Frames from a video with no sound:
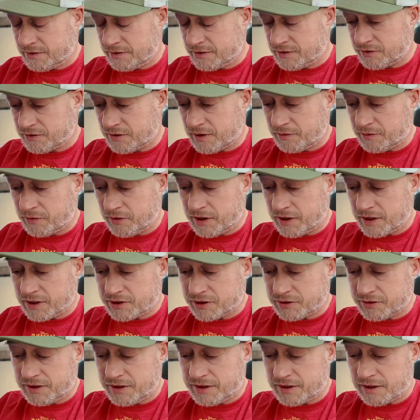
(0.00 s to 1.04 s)
Sorry, I'm going out of
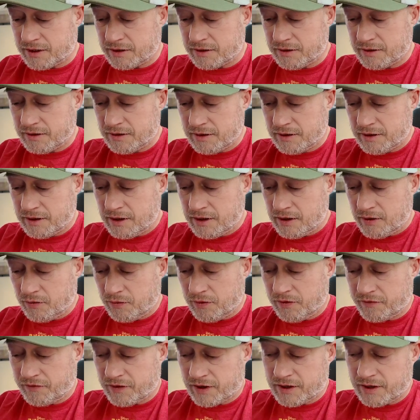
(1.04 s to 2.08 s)
screen there.
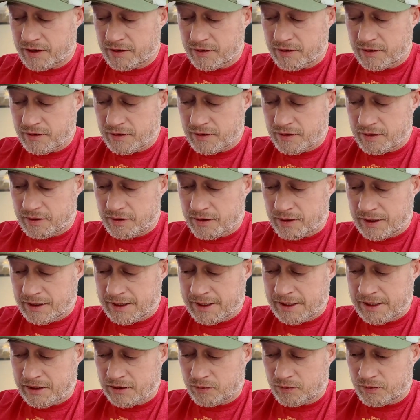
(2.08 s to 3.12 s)
We've got
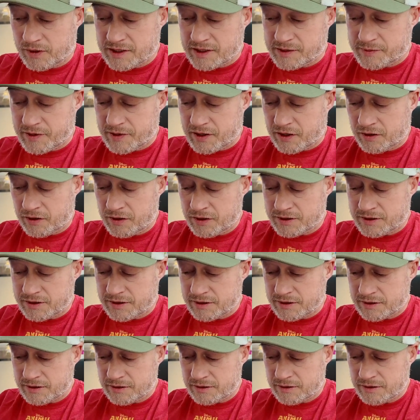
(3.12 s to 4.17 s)
Heal What Has Been
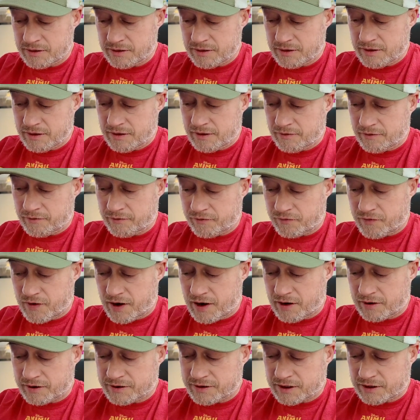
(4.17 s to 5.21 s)
Hurt.
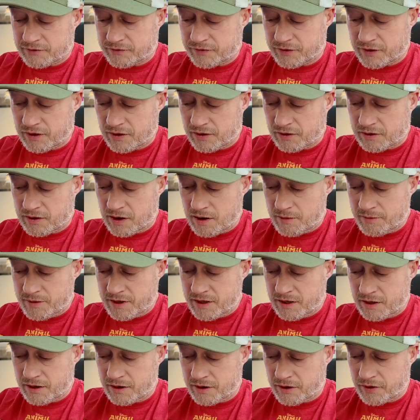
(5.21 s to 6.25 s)
Friar Tuck for the
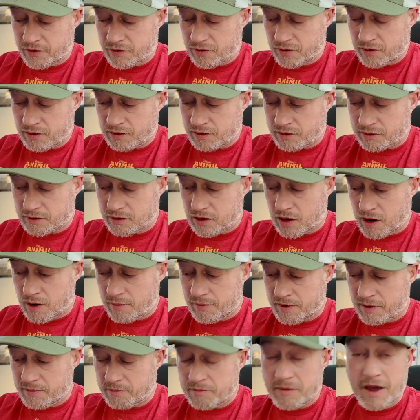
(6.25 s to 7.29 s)
uncommon. Another
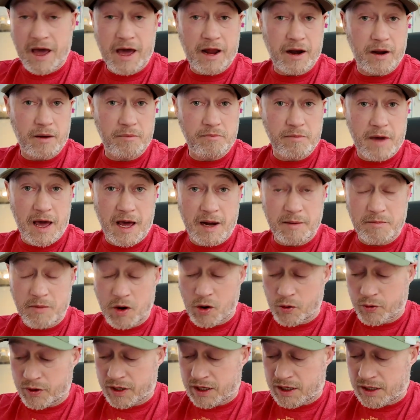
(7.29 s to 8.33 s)
uncommon, Madame
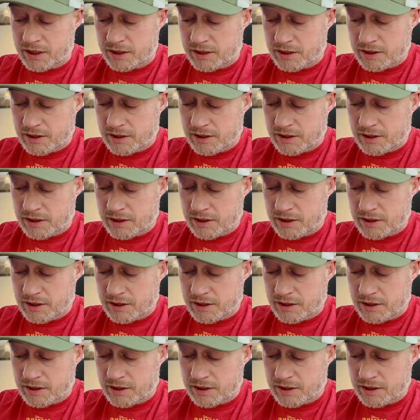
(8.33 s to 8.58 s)
Odie.